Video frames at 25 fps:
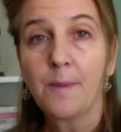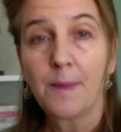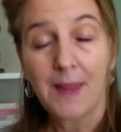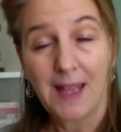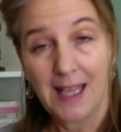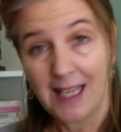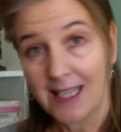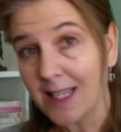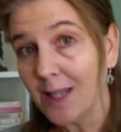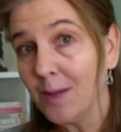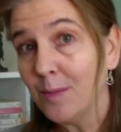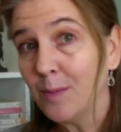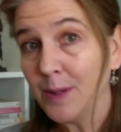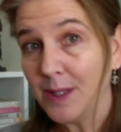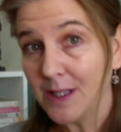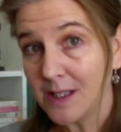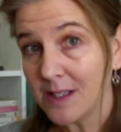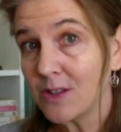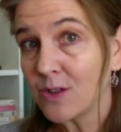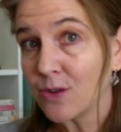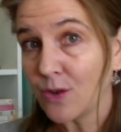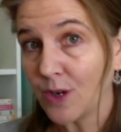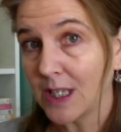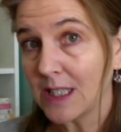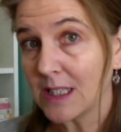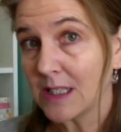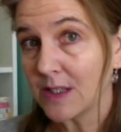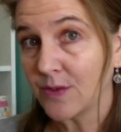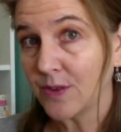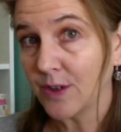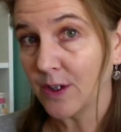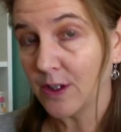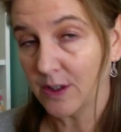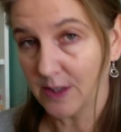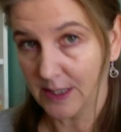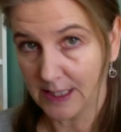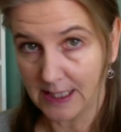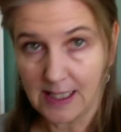it can be
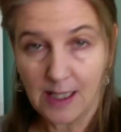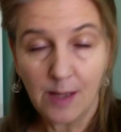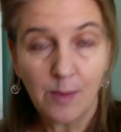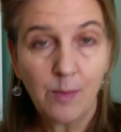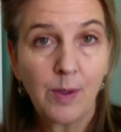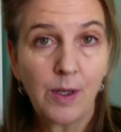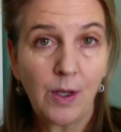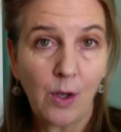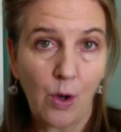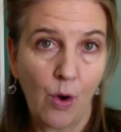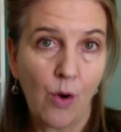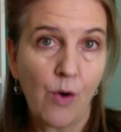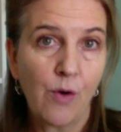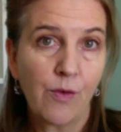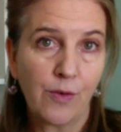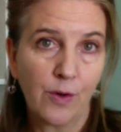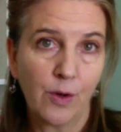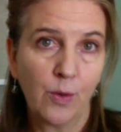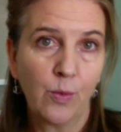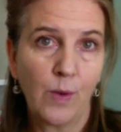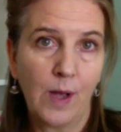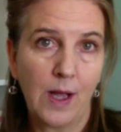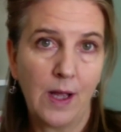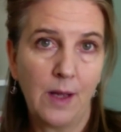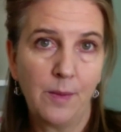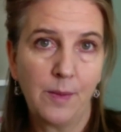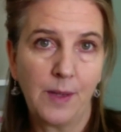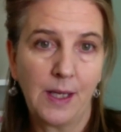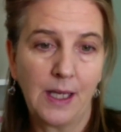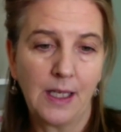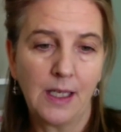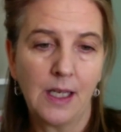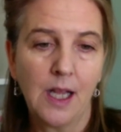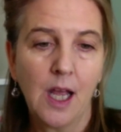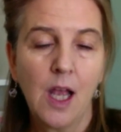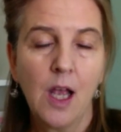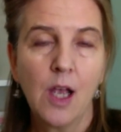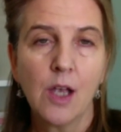stressful. It can be
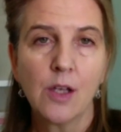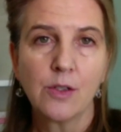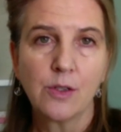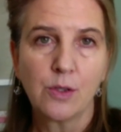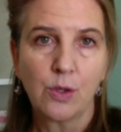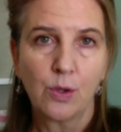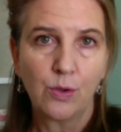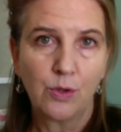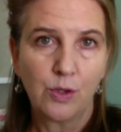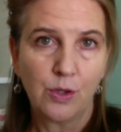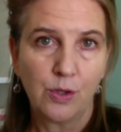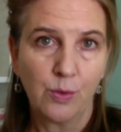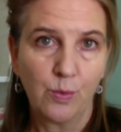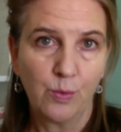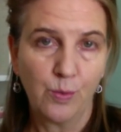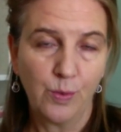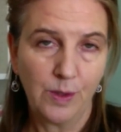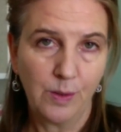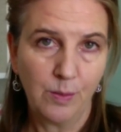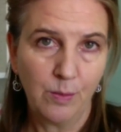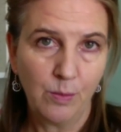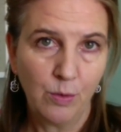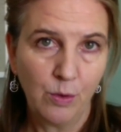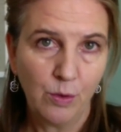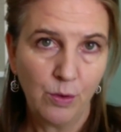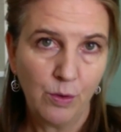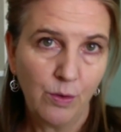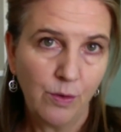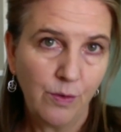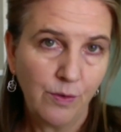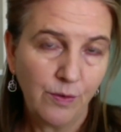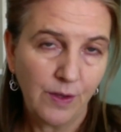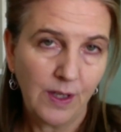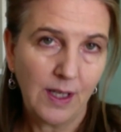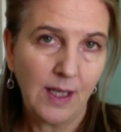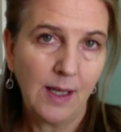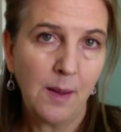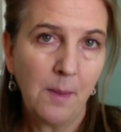overwhelming. So to
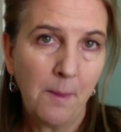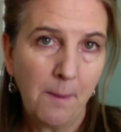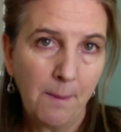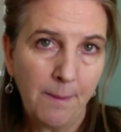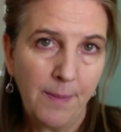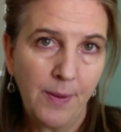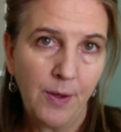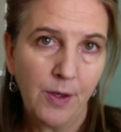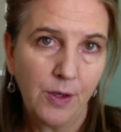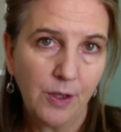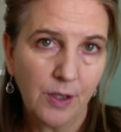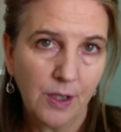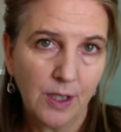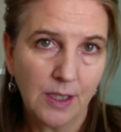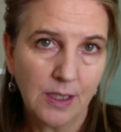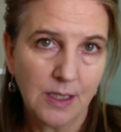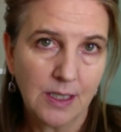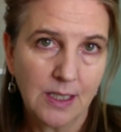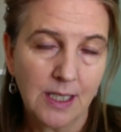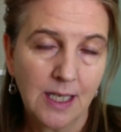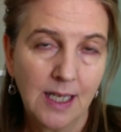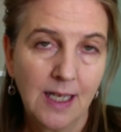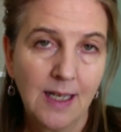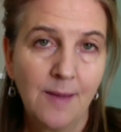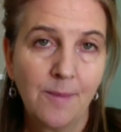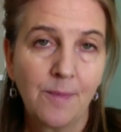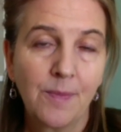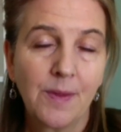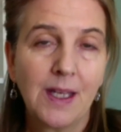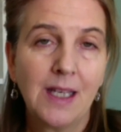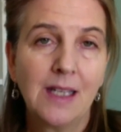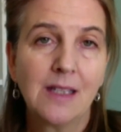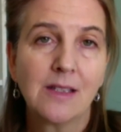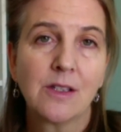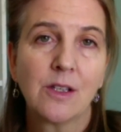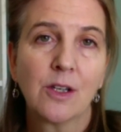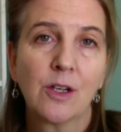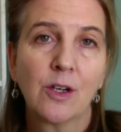remove input
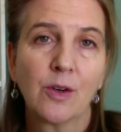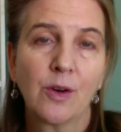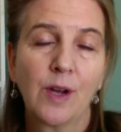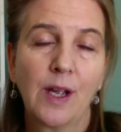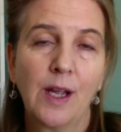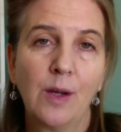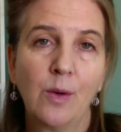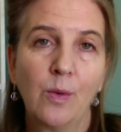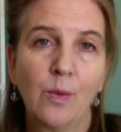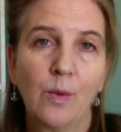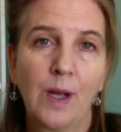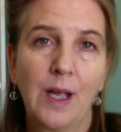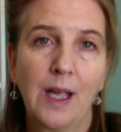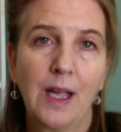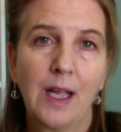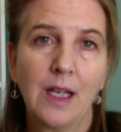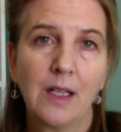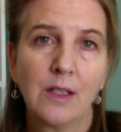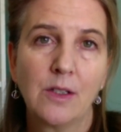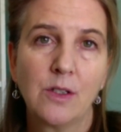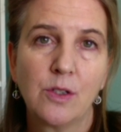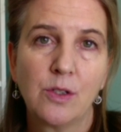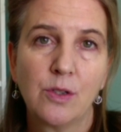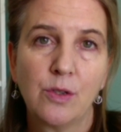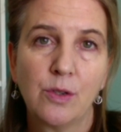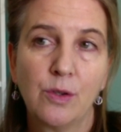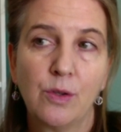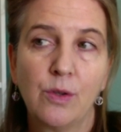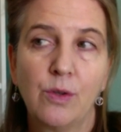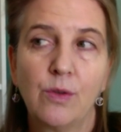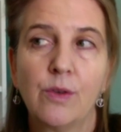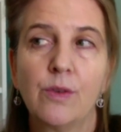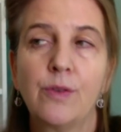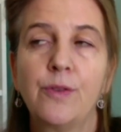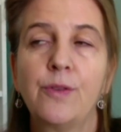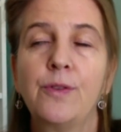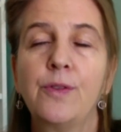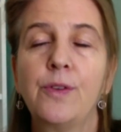is a great way
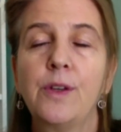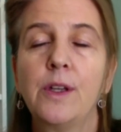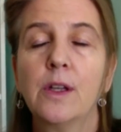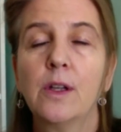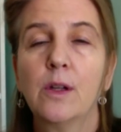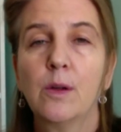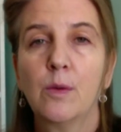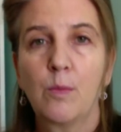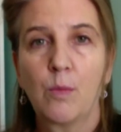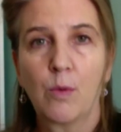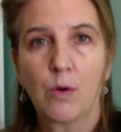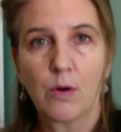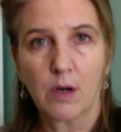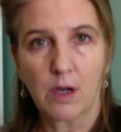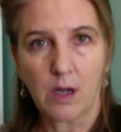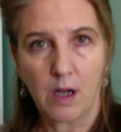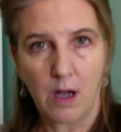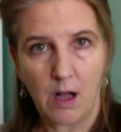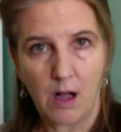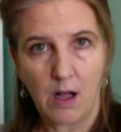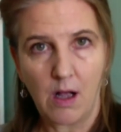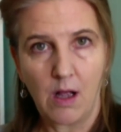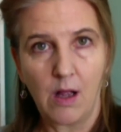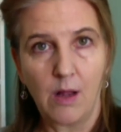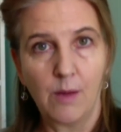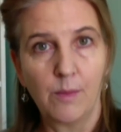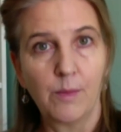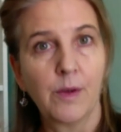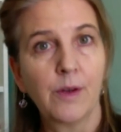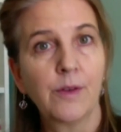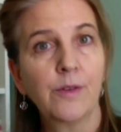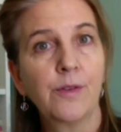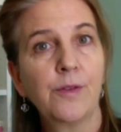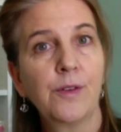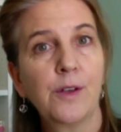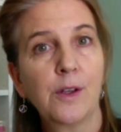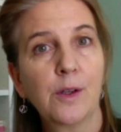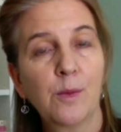to feel more calm,
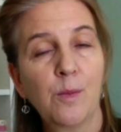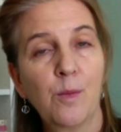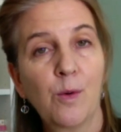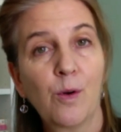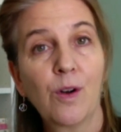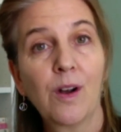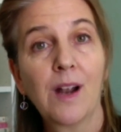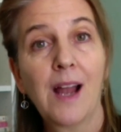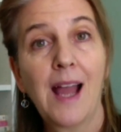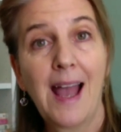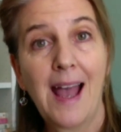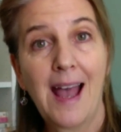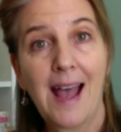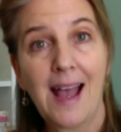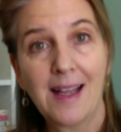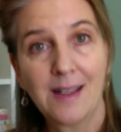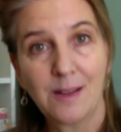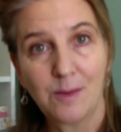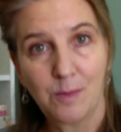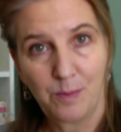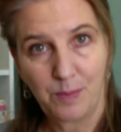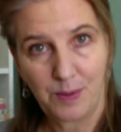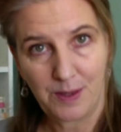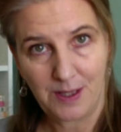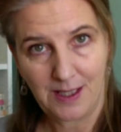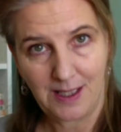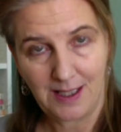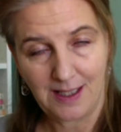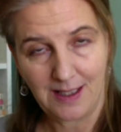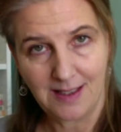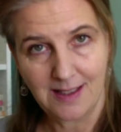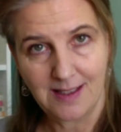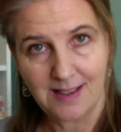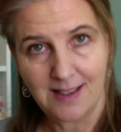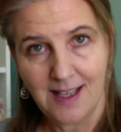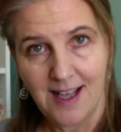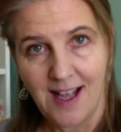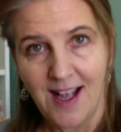feel more at
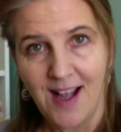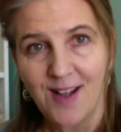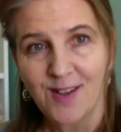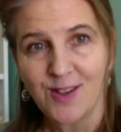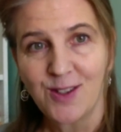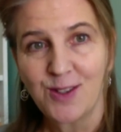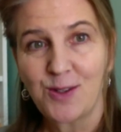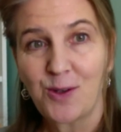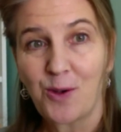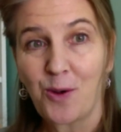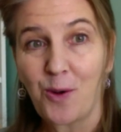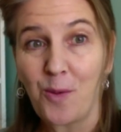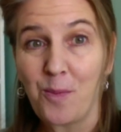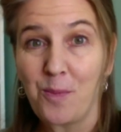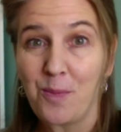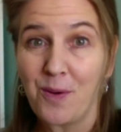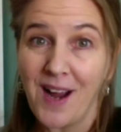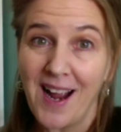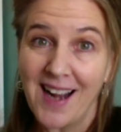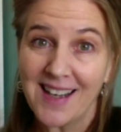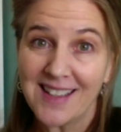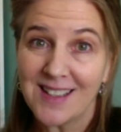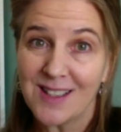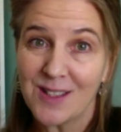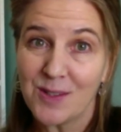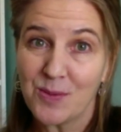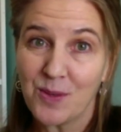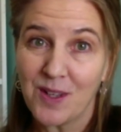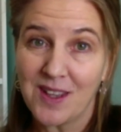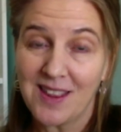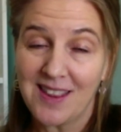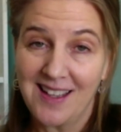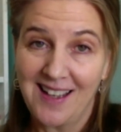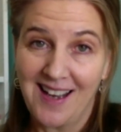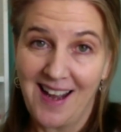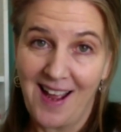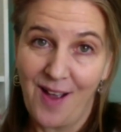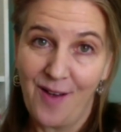peace. So practice
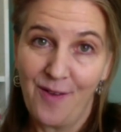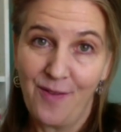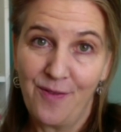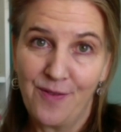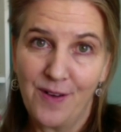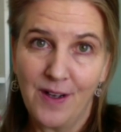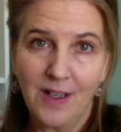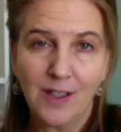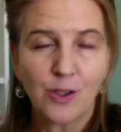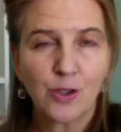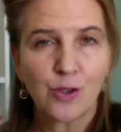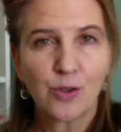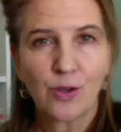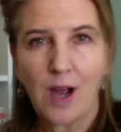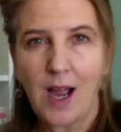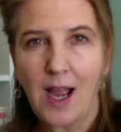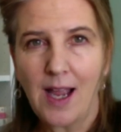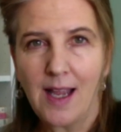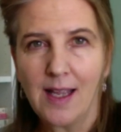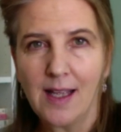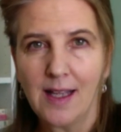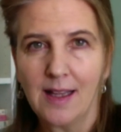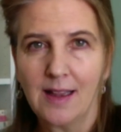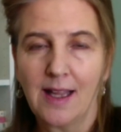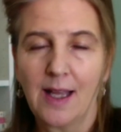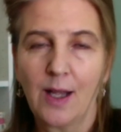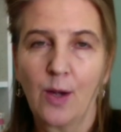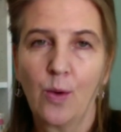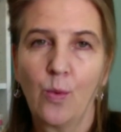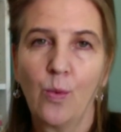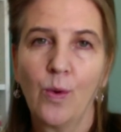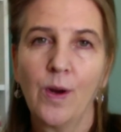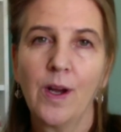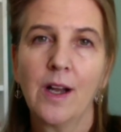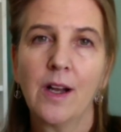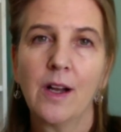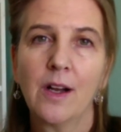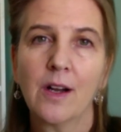with it, have fun, try it. Like,
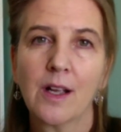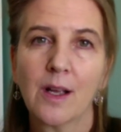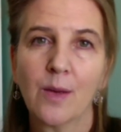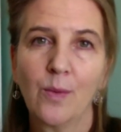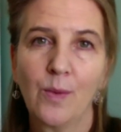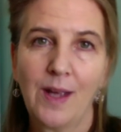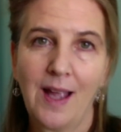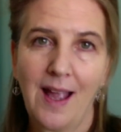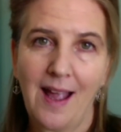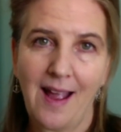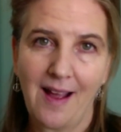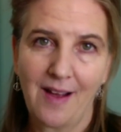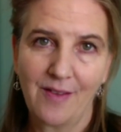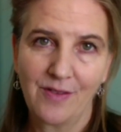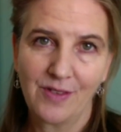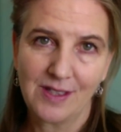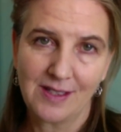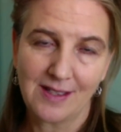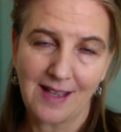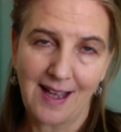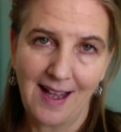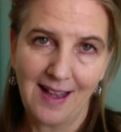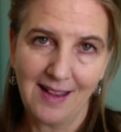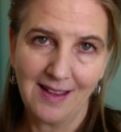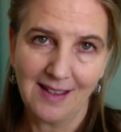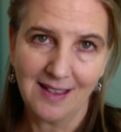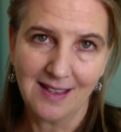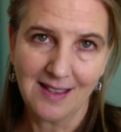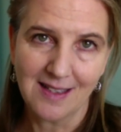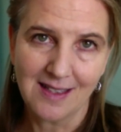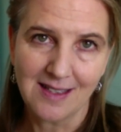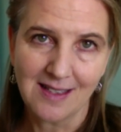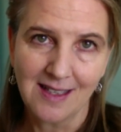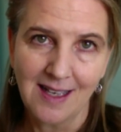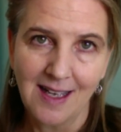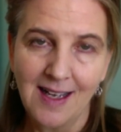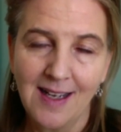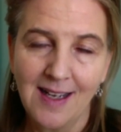where can we have silence?